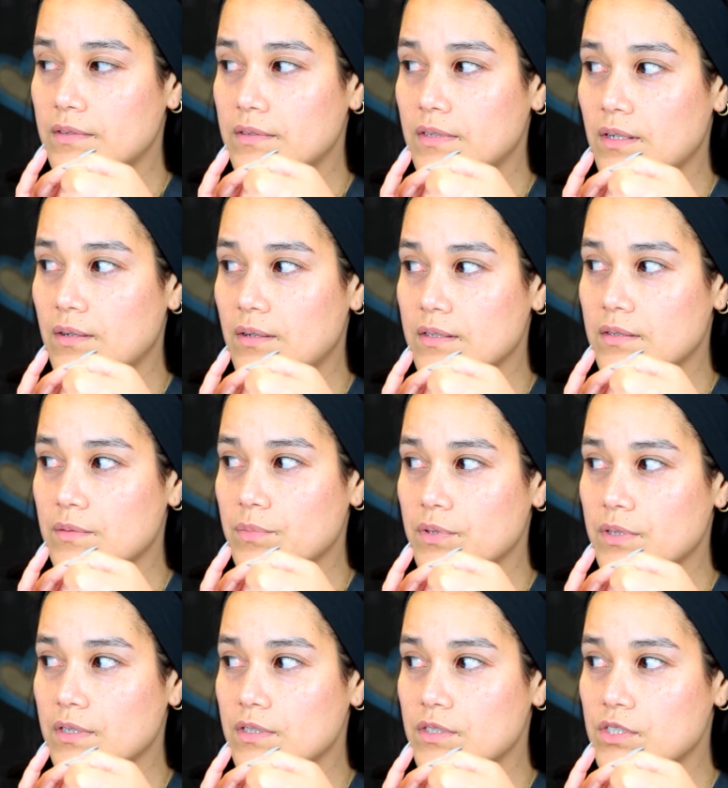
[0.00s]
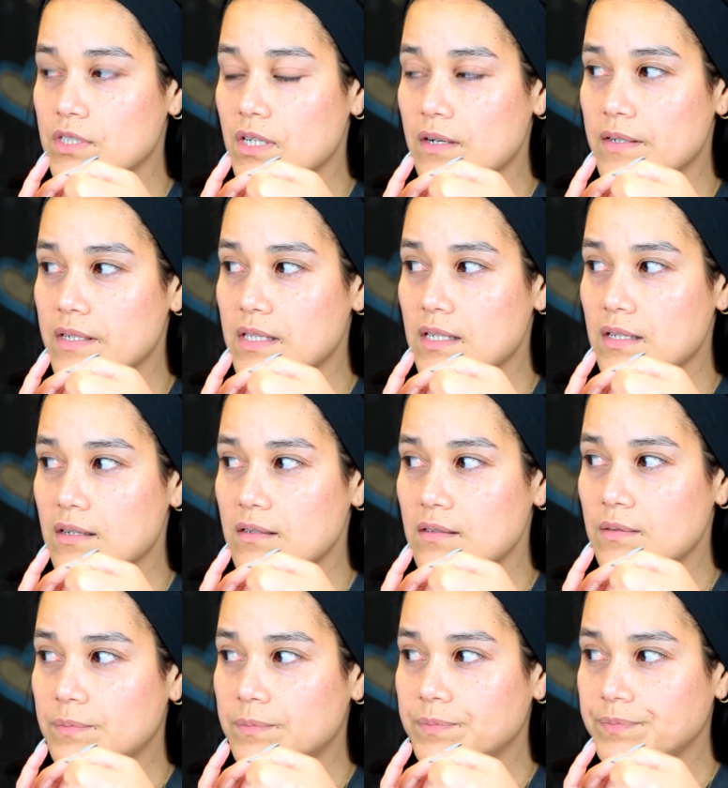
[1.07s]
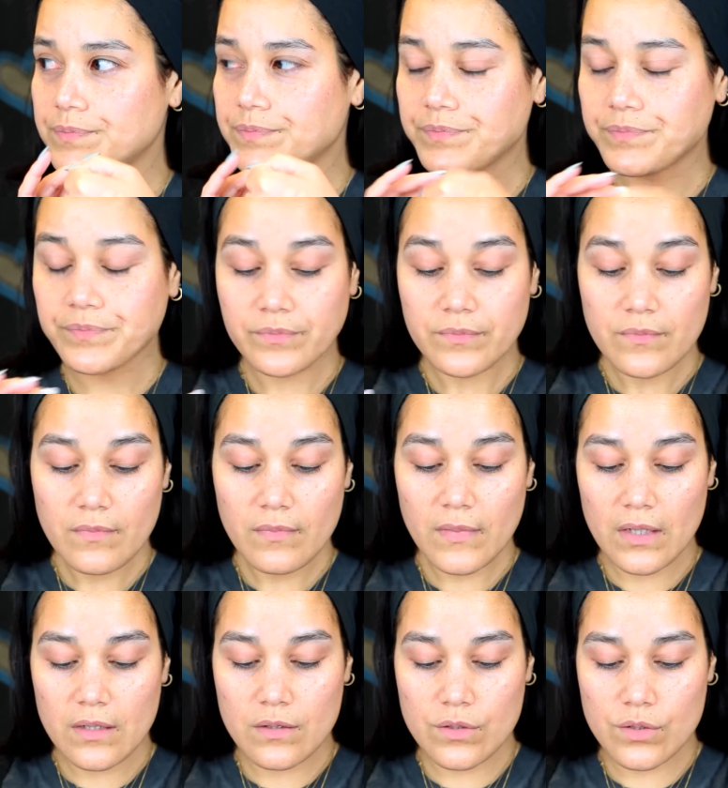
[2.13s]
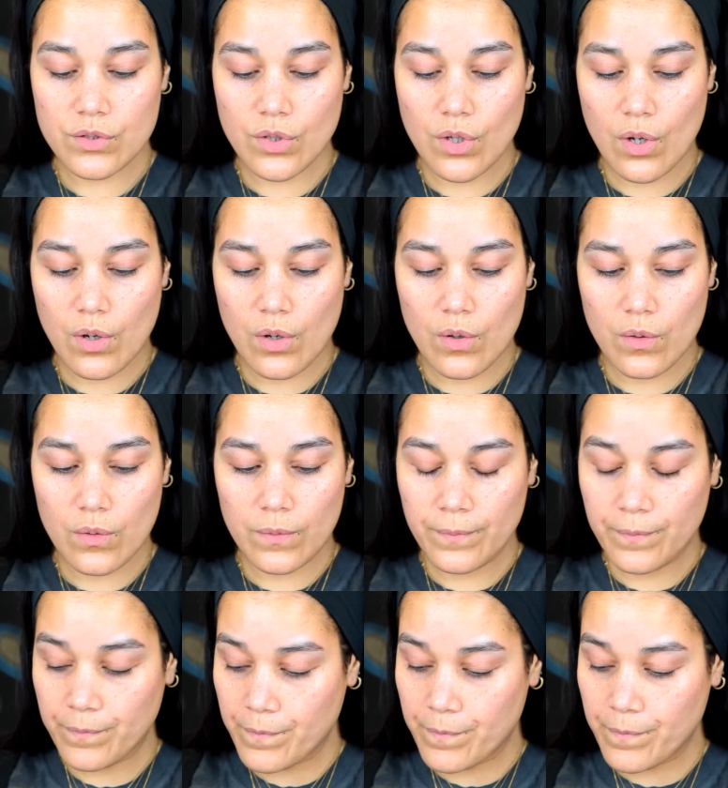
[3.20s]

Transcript: There you go, that's a pretty good shot right there. So